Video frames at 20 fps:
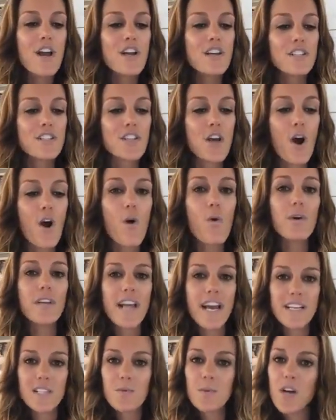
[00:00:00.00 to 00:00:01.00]
So
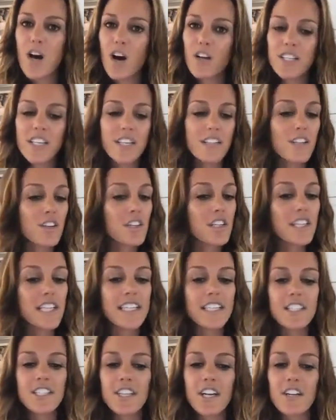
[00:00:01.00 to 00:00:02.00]
yes, we all need a little
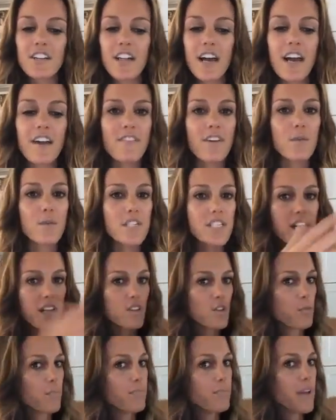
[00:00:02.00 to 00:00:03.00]
glint in our life. I wish that
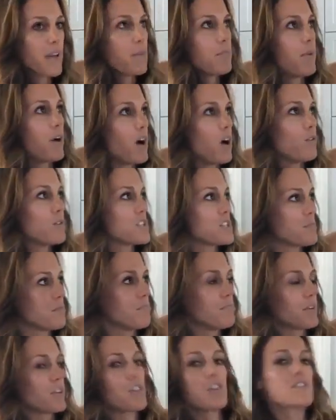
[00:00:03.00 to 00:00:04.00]
little pink ball would just
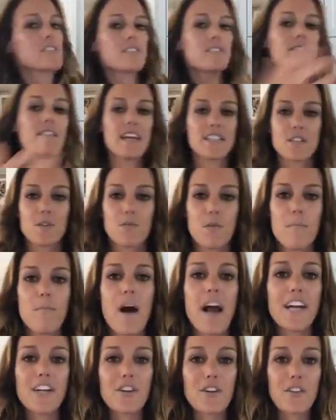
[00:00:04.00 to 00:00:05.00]
burst and as a
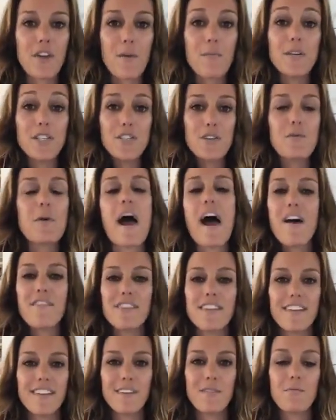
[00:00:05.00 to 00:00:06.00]
reminder that we do have
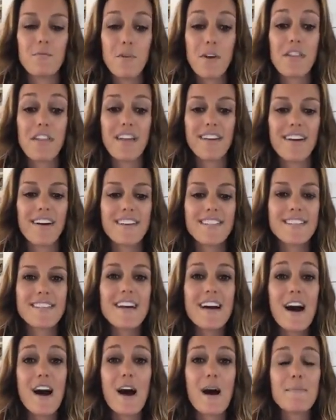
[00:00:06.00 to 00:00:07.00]
it in within us
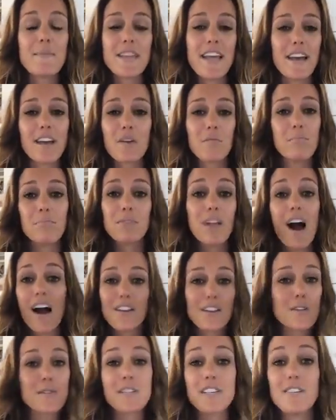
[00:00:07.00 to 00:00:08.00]
and that could
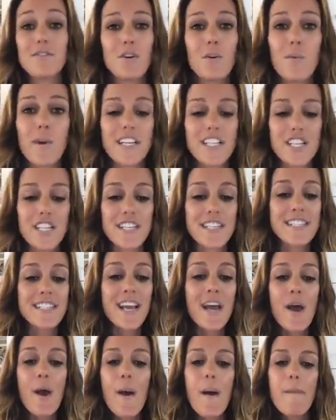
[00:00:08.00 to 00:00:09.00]
block those evil witches.
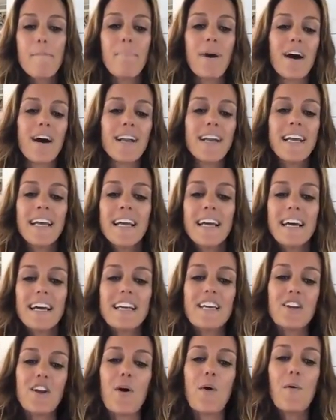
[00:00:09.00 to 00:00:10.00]
But
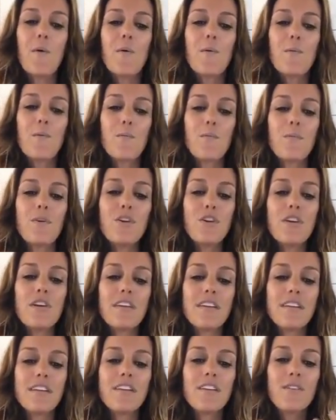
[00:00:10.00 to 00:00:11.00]
you know,
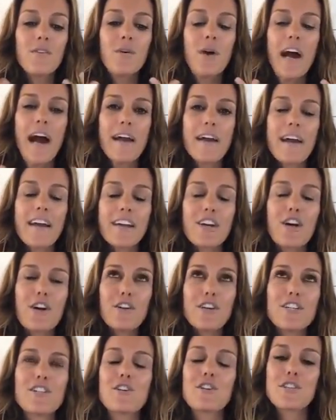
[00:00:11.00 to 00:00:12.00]
I
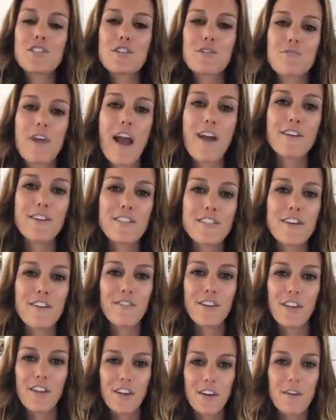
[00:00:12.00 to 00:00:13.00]
encourage you to surround
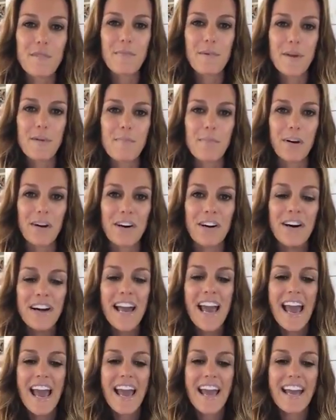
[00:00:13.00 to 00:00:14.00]
yourself with good people
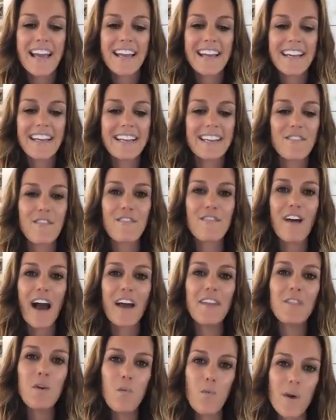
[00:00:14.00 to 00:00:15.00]
and
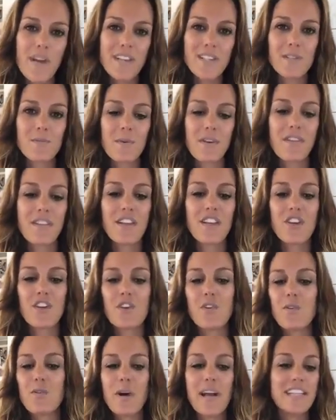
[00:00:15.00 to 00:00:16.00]
find the whiz within
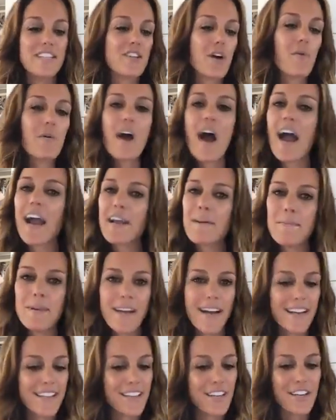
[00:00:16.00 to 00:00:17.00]
you and don't hide
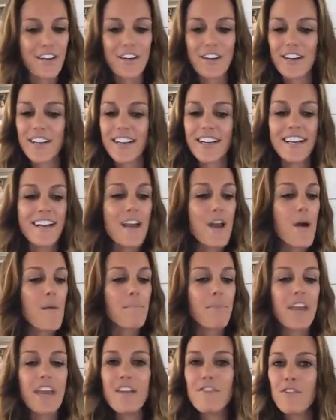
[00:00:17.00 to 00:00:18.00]
behind the curtain.
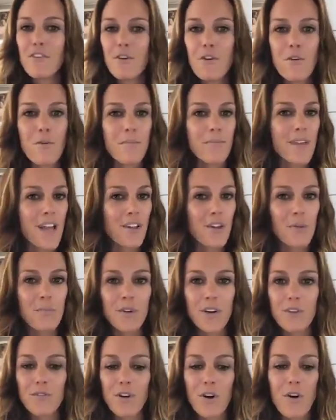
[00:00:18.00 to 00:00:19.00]
Pave your own yellow
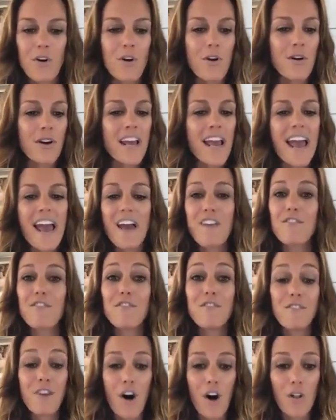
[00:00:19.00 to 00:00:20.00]
brick road and
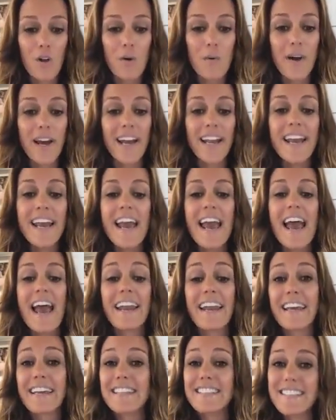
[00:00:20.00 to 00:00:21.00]
follow it.
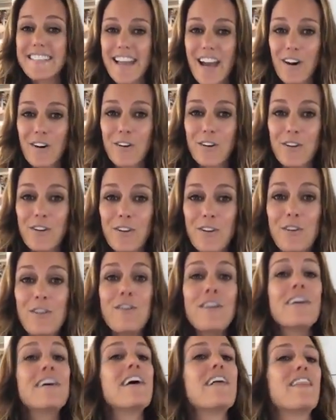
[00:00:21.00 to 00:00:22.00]
And I can tell
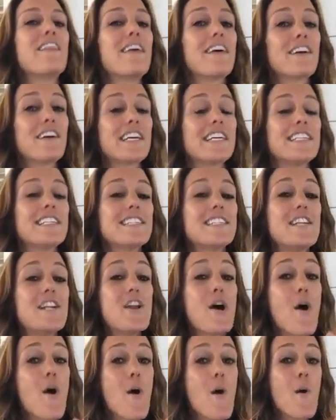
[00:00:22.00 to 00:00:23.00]
you, there is
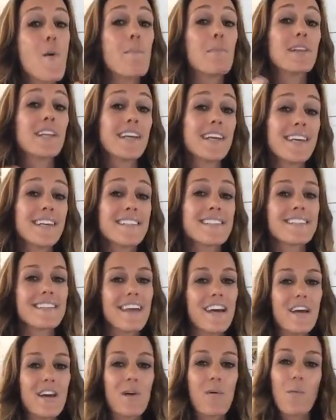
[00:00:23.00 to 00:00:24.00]
no place
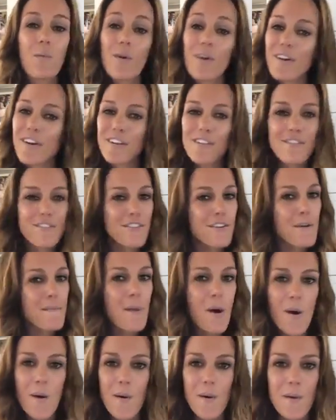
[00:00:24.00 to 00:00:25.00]
like working from
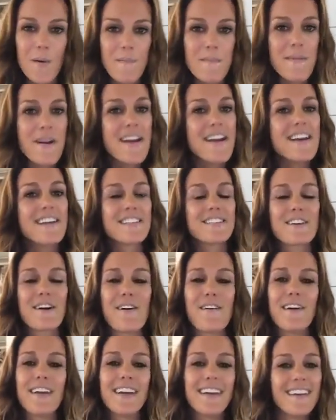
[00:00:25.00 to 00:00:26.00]
home.
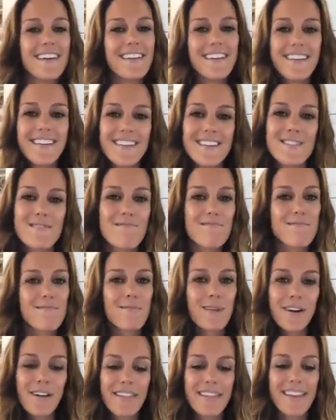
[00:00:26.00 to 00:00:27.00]
So it is
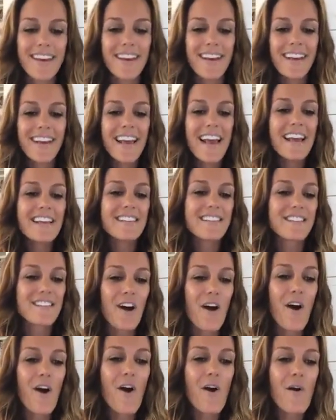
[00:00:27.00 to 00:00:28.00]
worth it.
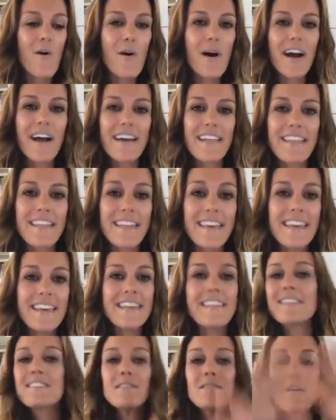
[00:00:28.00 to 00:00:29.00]
So
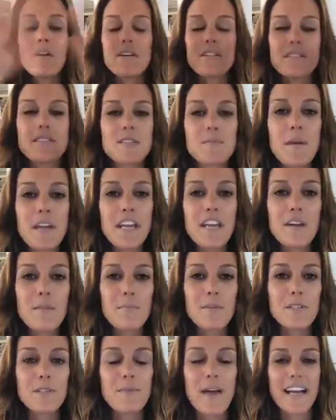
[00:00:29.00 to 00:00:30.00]
these, speaking of
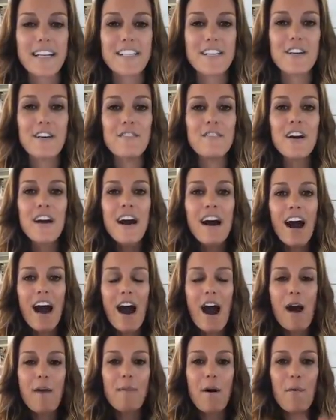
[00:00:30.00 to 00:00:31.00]
perspective,
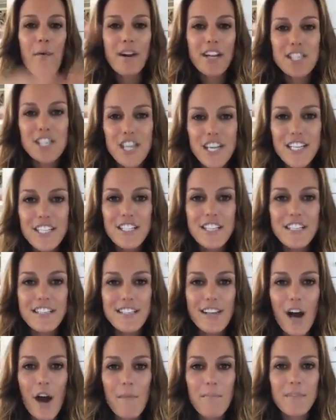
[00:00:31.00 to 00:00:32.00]
I want to change
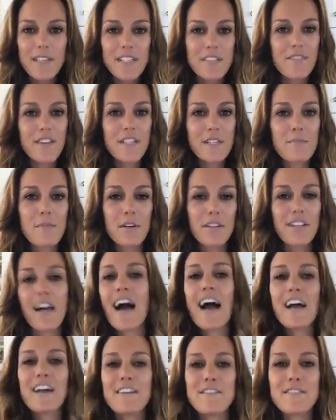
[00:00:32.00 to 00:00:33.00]
things up. These Facebook
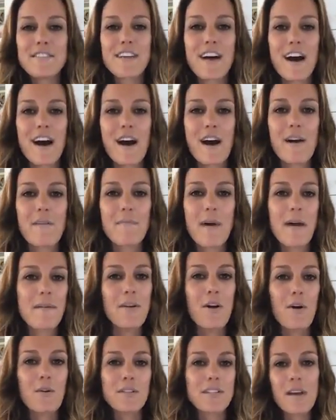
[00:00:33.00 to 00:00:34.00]
Lives, I
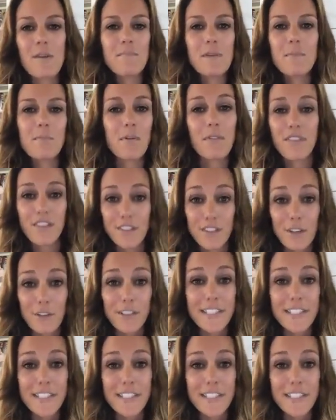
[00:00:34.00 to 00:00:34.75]
know some people think they're